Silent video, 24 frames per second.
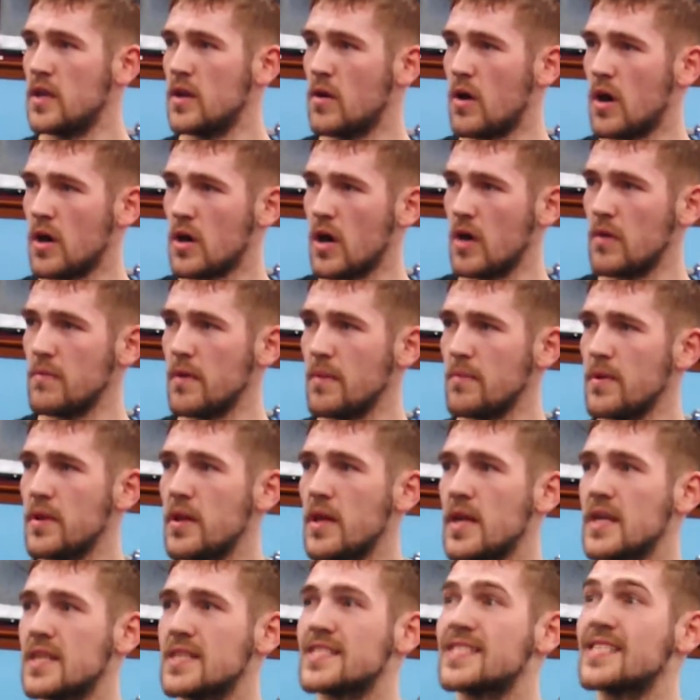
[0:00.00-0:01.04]
You know, I can't remember
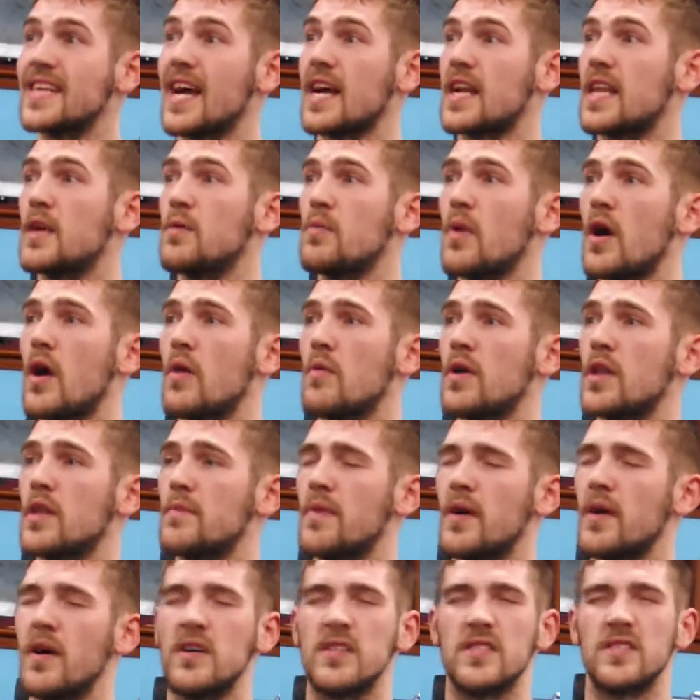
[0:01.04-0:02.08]
exactly where I won the
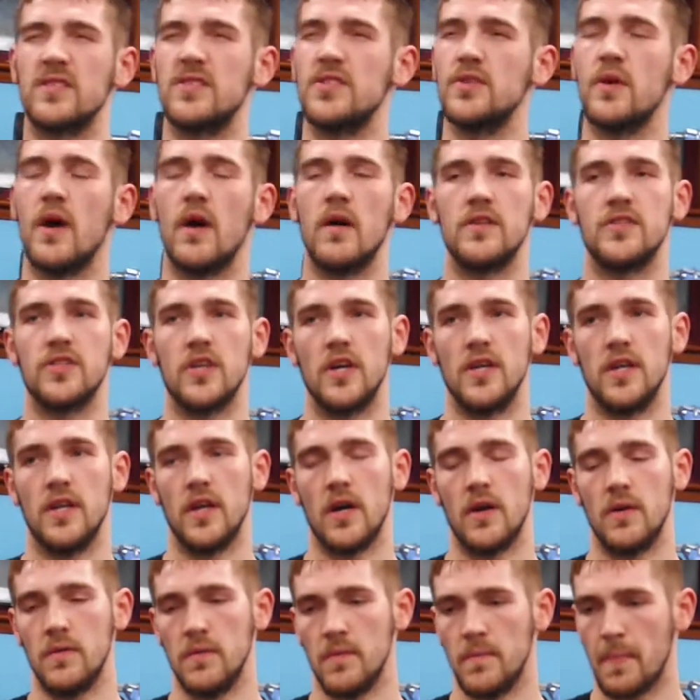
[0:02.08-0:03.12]
belt. It was a two-hour journey
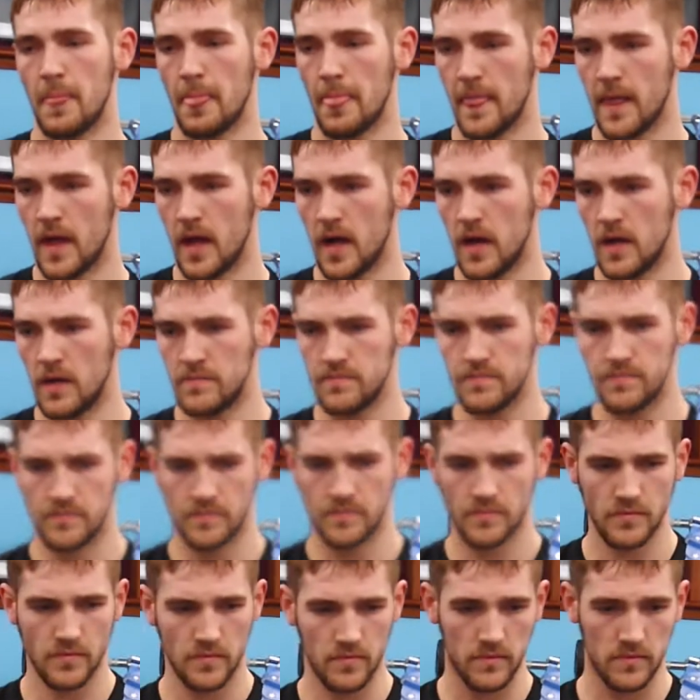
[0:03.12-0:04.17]
though. Mm. Um,
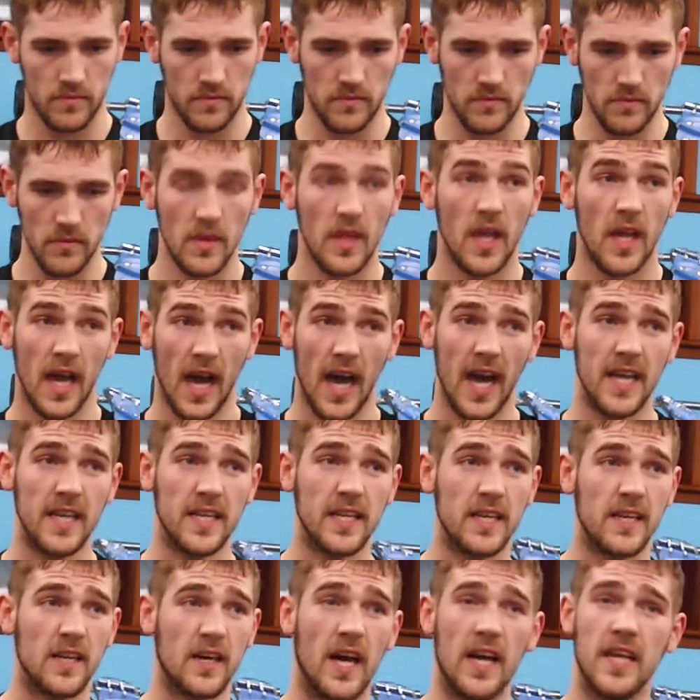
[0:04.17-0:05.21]

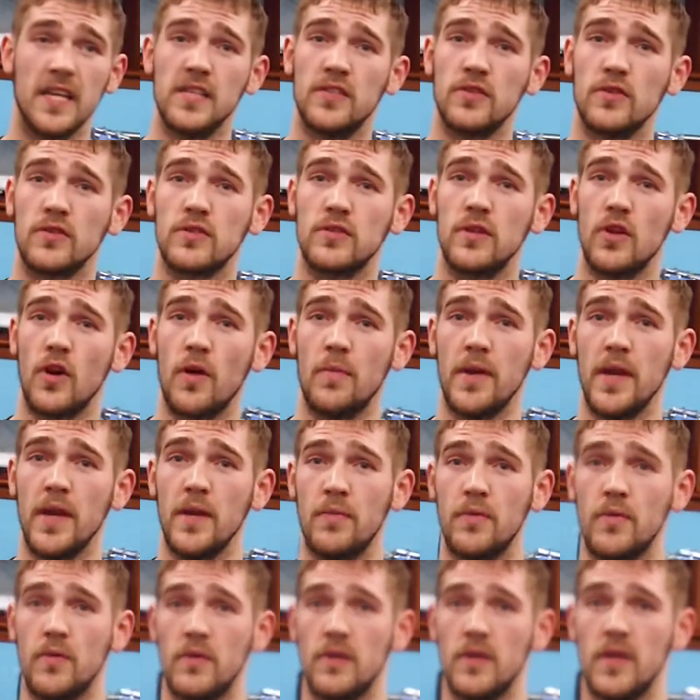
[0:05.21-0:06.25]
Andy Andy talks to a lot of
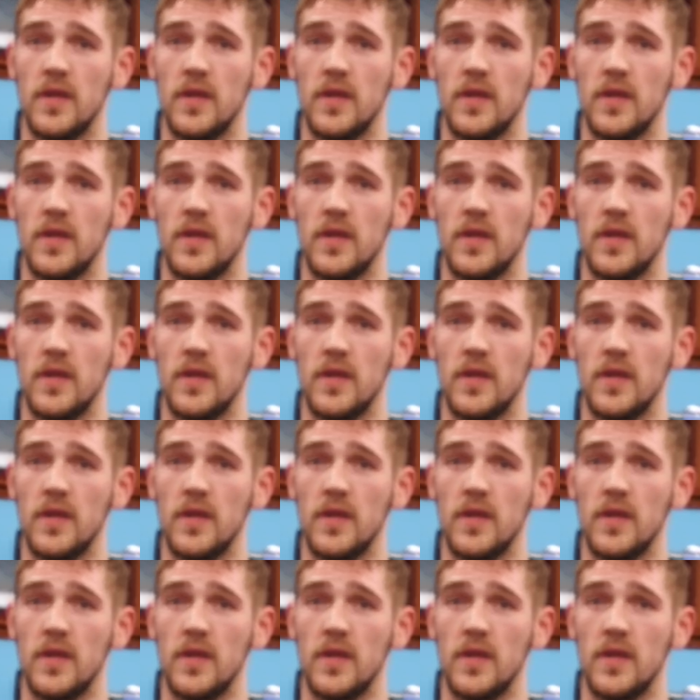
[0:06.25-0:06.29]
people.